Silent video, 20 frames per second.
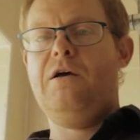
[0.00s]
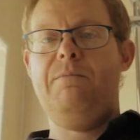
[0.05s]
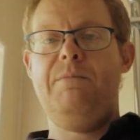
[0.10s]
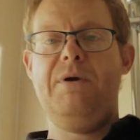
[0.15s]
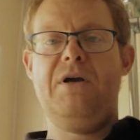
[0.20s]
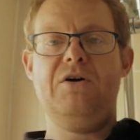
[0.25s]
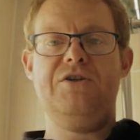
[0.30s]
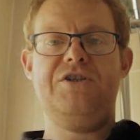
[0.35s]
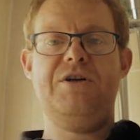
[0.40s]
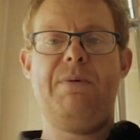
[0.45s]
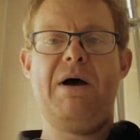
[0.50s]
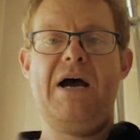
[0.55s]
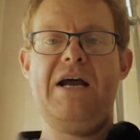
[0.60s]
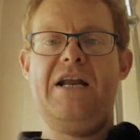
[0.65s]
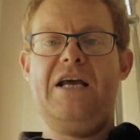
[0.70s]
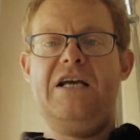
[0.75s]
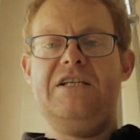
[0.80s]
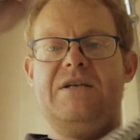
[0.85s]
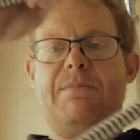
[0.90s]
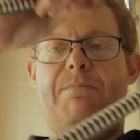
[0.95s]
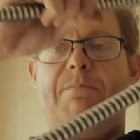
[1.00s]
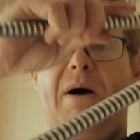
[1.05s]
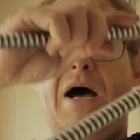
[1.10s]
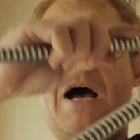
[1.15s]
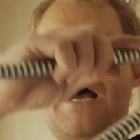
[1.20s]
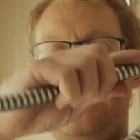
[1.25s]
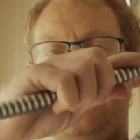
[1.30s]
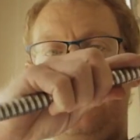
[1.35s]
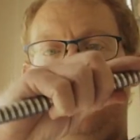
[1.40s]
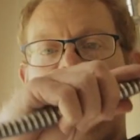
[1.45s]
Because you're buying it as a
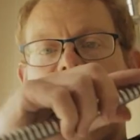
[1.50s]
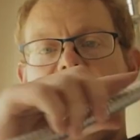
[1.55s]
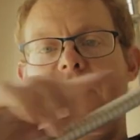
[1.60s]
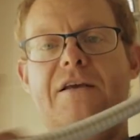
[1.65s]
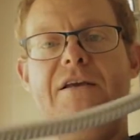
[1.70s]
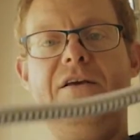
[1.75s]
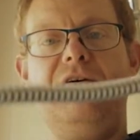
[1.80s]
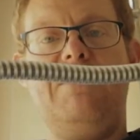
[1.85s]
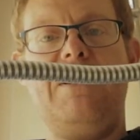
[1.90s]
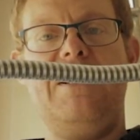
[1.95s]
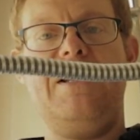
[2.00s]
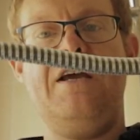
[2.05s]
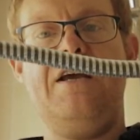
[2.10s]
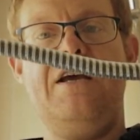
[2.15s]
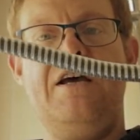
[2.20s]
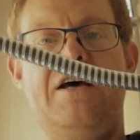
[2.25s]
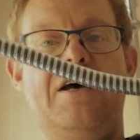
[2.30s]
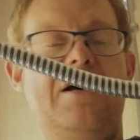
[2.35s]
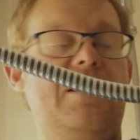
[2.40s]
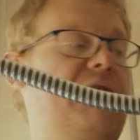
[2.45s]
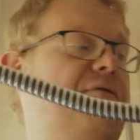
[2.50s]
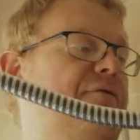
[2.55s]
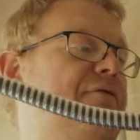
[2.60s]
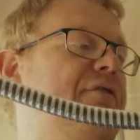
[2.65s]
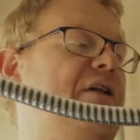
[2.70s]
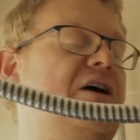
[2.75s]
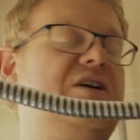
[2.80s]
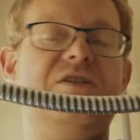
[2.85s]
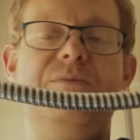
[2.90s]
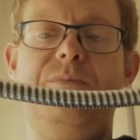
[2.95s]
pack, you'll get your
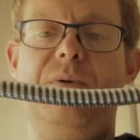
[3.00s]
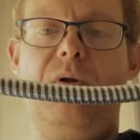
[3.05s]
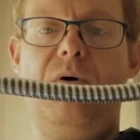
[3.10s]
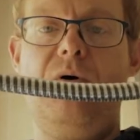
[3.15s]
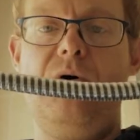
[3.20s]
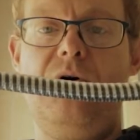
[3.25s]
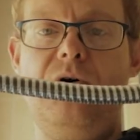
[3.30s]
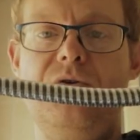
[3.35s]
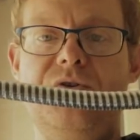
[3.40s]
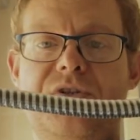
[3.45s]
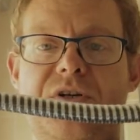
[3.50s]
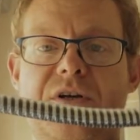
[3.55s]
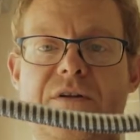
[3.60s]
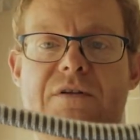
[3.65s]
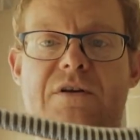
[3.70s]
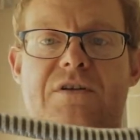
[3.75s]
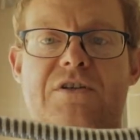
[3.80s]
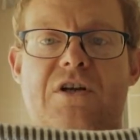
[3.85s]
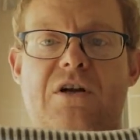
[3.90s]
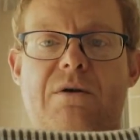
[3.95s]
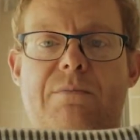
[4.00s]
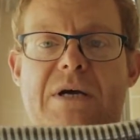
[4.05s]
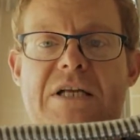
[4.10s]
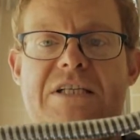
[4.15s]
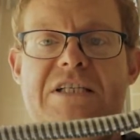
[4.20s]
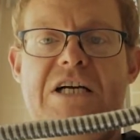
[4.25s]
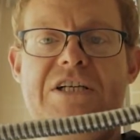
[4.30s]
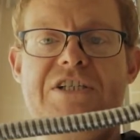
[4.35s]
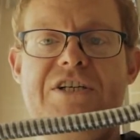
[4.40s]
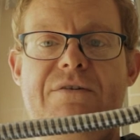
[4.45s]
flexible hose that's going to be
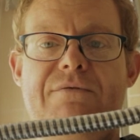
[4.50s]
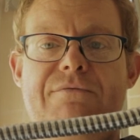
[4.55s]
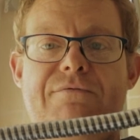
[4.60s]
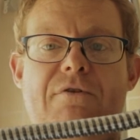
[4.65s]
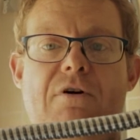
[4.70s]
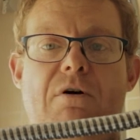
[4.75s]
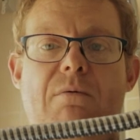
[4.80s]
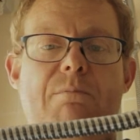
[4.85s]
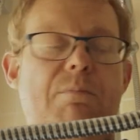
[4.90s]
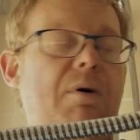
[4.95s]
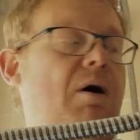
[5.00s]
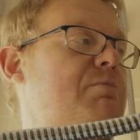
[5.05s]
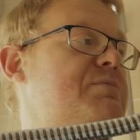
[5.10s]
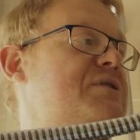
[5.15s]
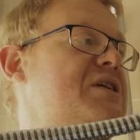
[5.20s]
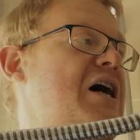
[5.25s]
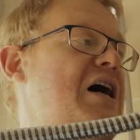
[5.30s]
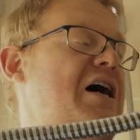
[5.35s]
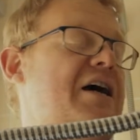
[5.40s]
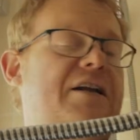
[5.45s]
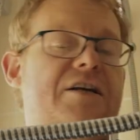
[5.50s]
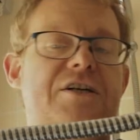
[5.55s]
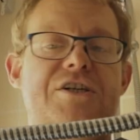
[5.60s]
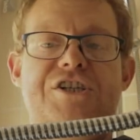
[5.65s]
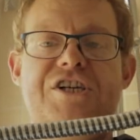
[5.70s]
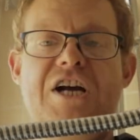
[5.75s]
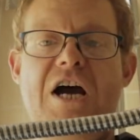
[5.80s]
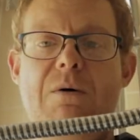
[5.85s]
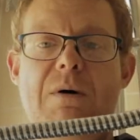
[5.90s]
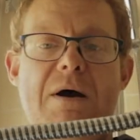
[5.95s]
attaching from bottom side of the
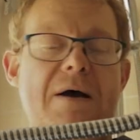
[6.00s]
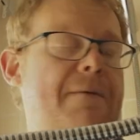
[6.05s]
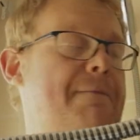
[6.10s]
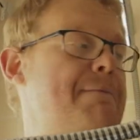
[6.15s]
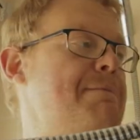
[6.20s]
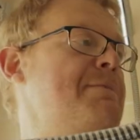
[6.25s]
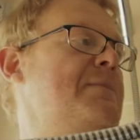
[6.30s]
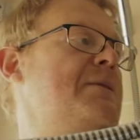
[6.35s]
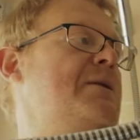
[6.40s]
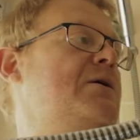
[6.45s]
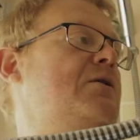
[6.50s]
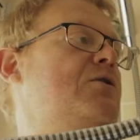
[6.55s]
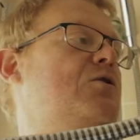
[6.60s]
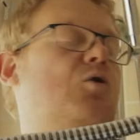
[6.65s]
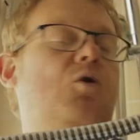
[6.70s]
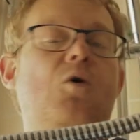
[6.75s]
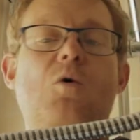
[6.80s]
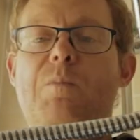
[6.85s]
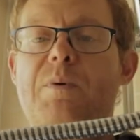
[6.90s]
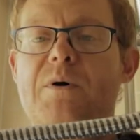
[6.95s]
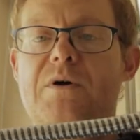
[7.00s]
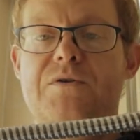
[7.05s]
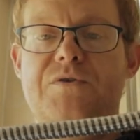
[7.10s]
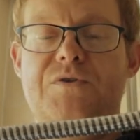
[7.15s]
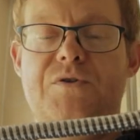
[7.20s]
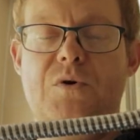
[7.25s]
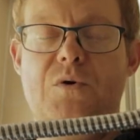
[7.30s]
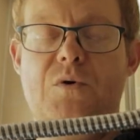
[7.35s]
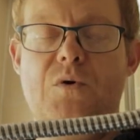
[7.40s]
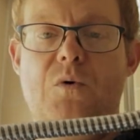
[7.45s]
shower up
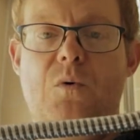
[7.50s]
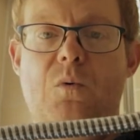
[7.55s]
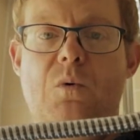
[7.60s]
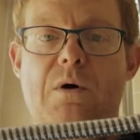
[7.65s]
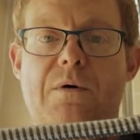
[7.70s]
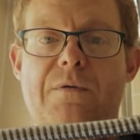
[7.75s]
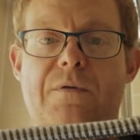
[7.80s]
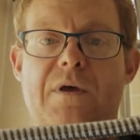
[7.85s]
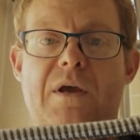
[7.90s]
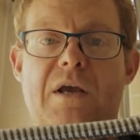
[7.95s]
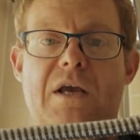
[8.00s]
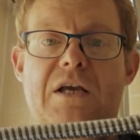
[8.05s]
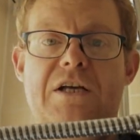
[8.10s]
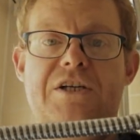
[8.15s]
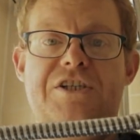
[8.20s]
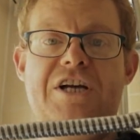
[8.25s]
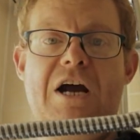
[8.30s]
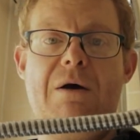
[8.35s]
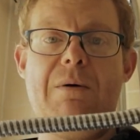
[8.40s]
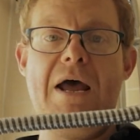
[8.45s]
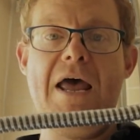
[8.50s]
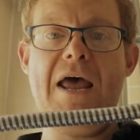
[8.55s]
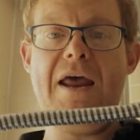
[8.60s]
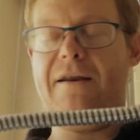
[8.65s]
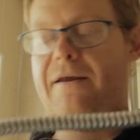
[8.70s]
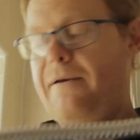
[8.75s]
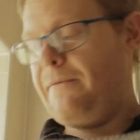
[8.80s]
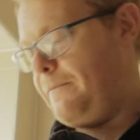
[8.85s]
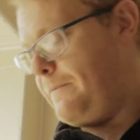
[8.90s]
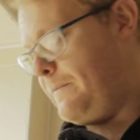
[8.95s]
to the shower
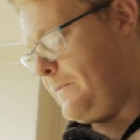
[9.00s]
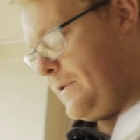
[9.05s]
head.